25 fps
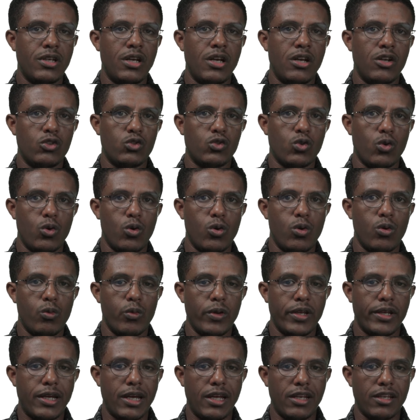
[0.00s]
So we
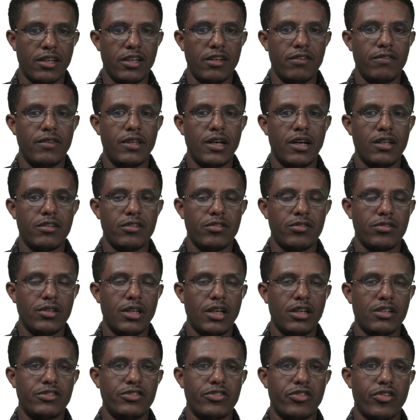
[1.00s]
can give that
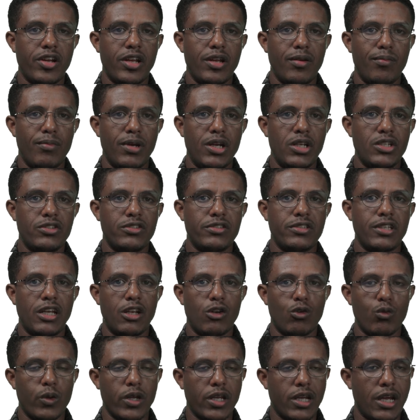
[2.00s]
X-ray images
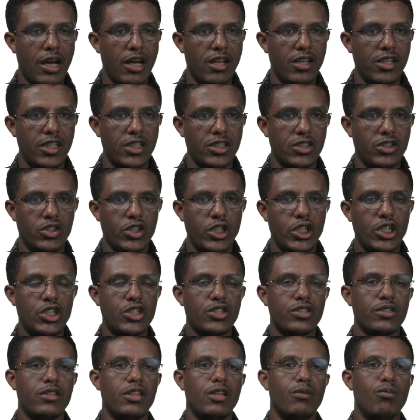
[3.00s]
and we can teach
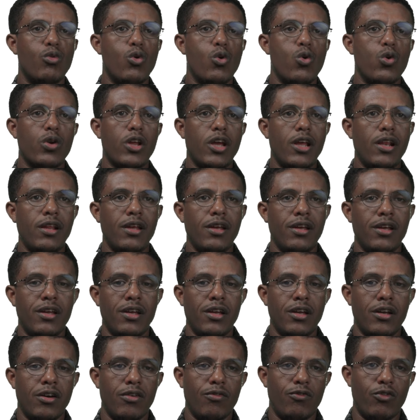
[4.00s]
the model,
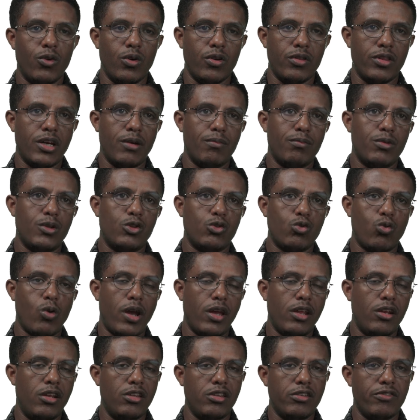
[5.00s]
for example, to
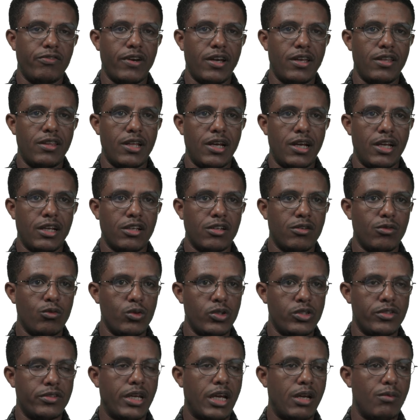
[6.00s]
identify like
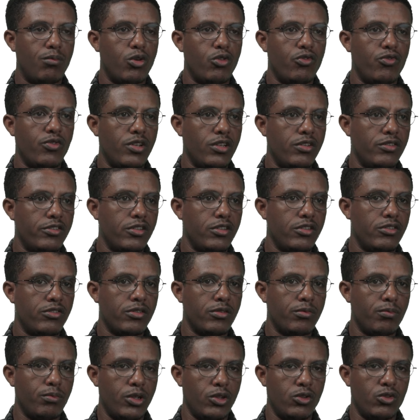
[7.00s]
which type of disease
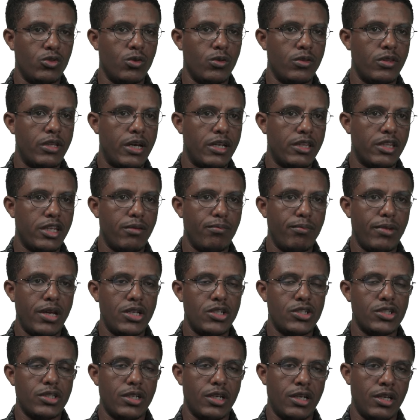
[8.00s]
based on that
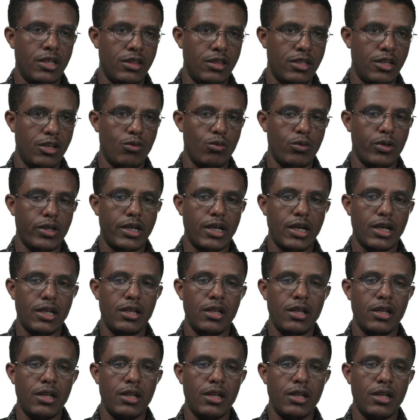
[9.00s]
image, and then we can